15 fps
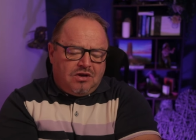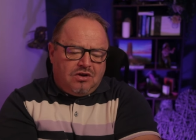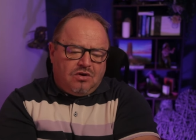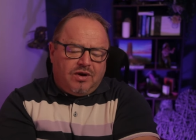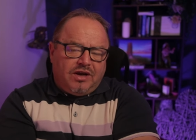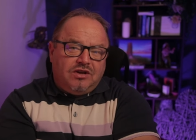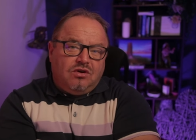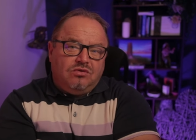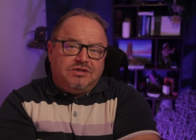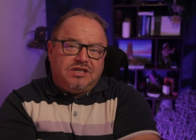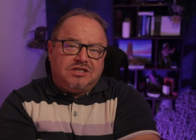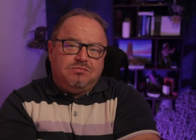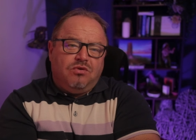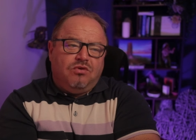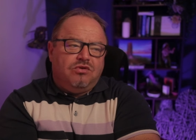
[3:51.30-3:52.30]
You know, I
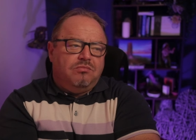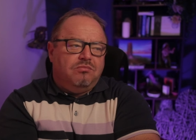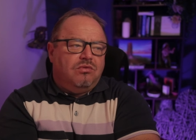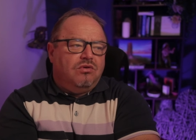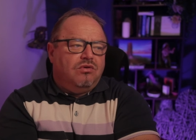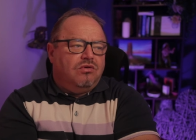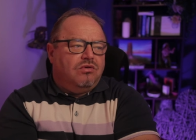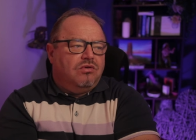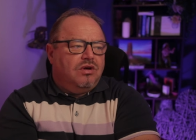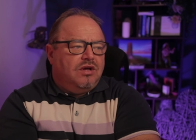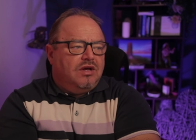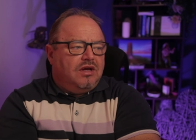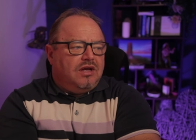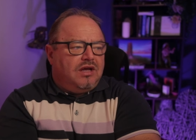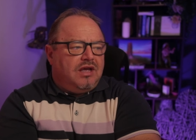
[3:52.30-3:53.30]
notice more and more
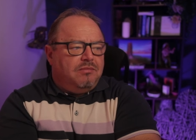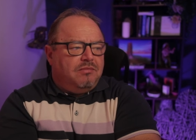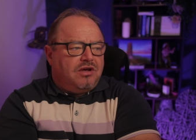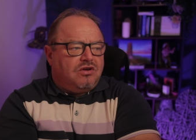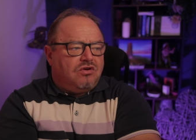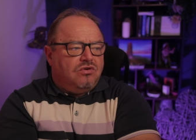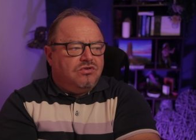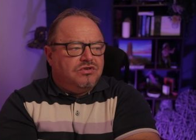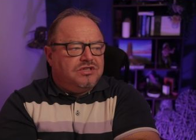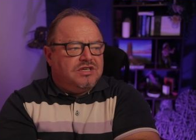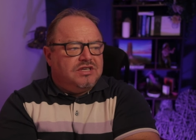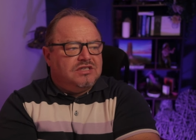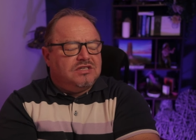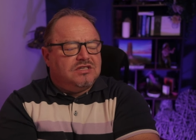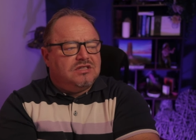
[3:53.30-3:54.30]
in my
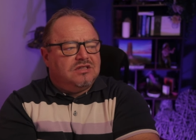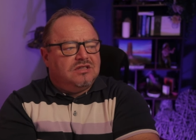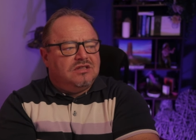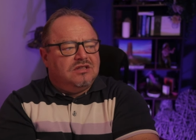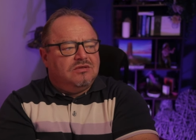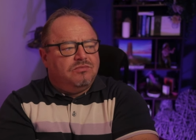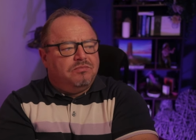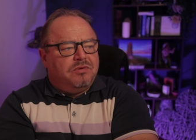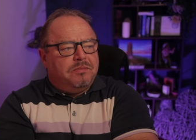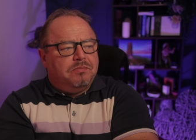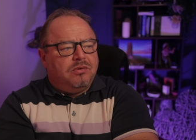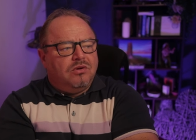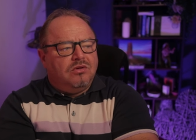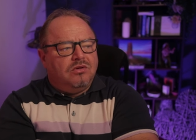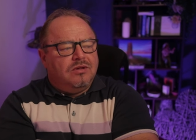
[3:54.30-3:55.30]
courses
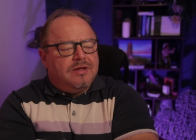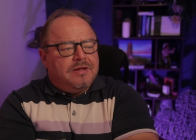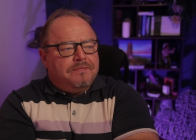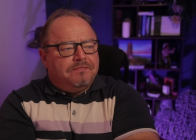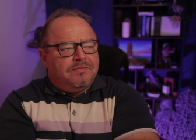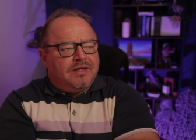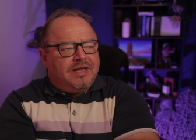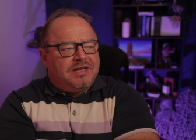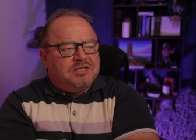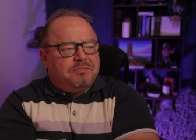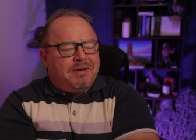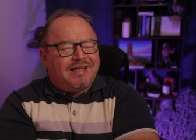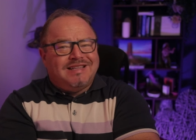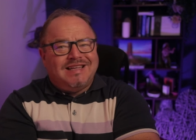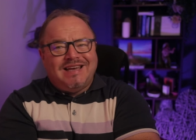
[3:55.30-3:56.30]
people
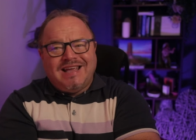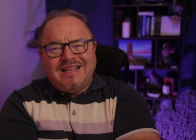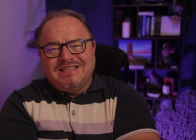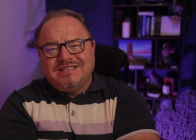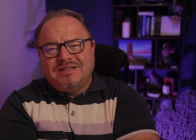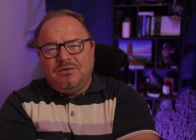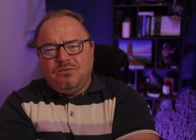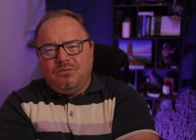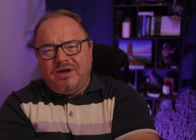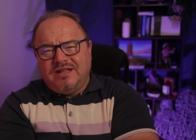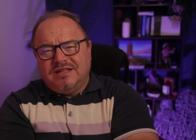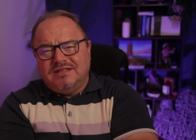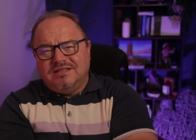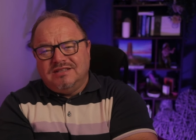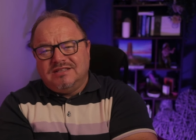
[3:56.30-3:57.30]
expecting instant
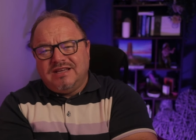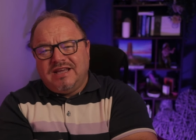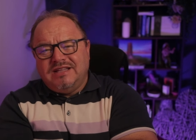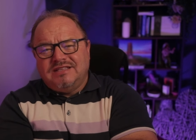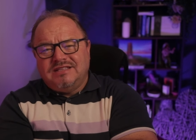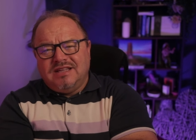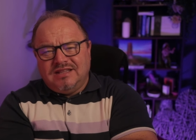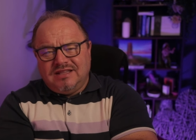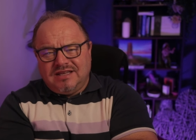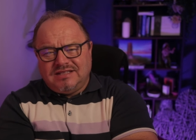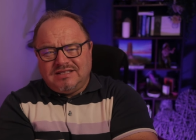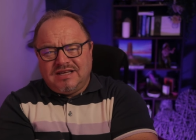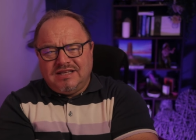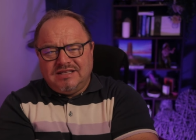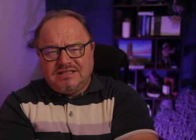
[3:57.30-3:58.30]
wins, instant
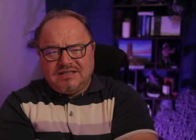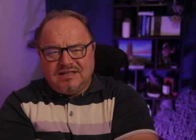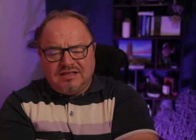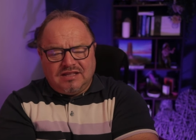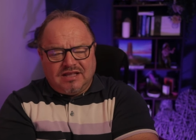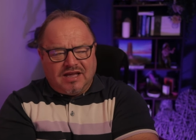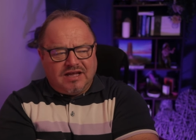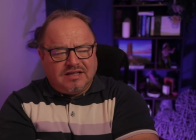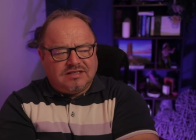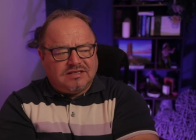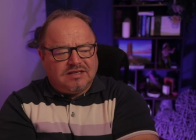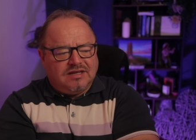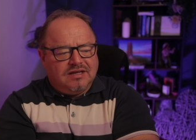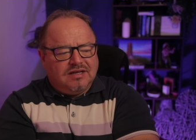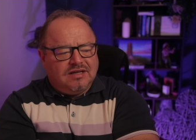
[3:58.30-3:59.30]
this, instant that.